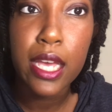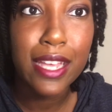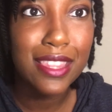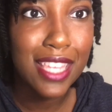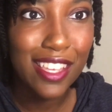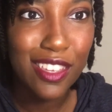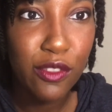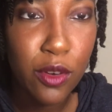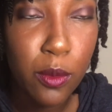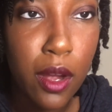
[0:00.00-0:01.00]
I thank you
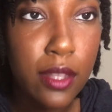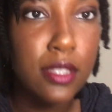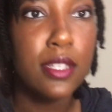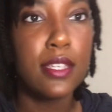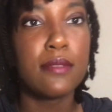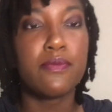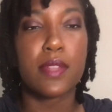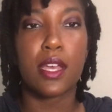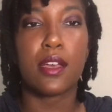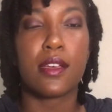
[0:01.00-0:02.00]
for watching.
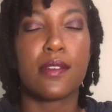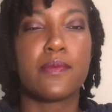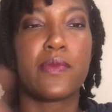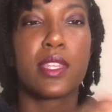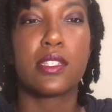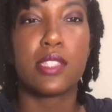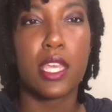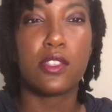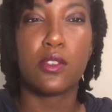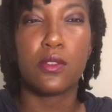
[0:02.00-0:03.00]

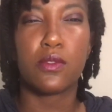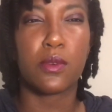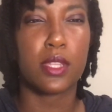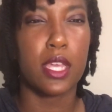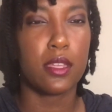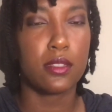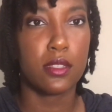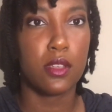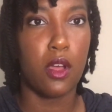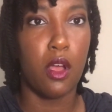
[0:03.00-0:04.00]
Stay tuned for that
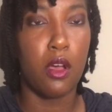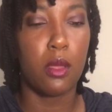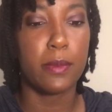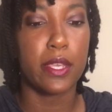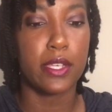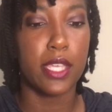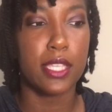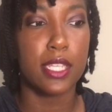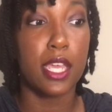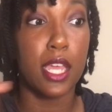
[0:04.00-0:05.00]
haul because like I
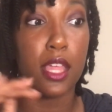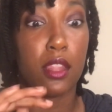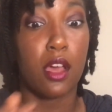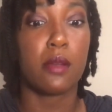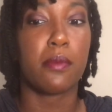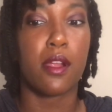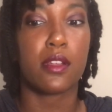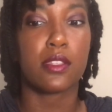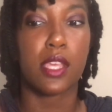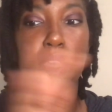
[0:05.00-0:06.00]
said, I got a lot of
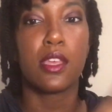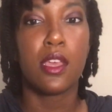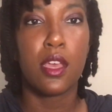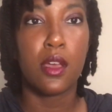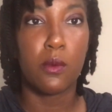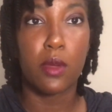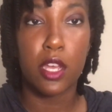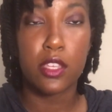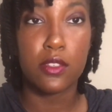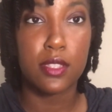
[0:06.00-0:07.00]
products. Like what
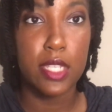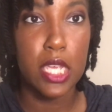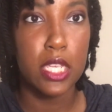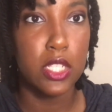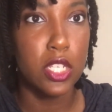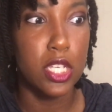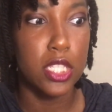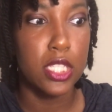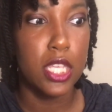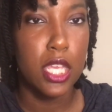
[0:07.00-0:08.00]
I use today is
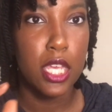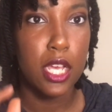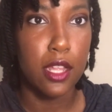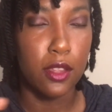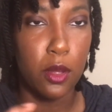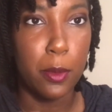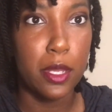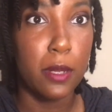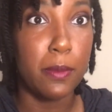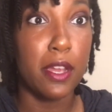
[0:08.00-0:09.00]
just a little
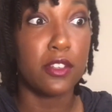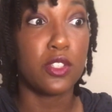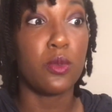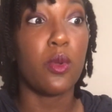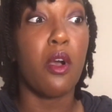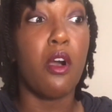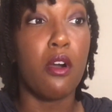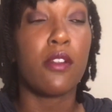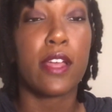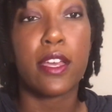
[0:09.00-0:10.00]
bit compared to
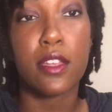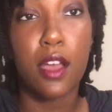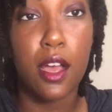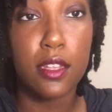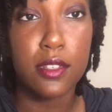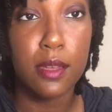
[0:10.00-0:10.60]
all I got.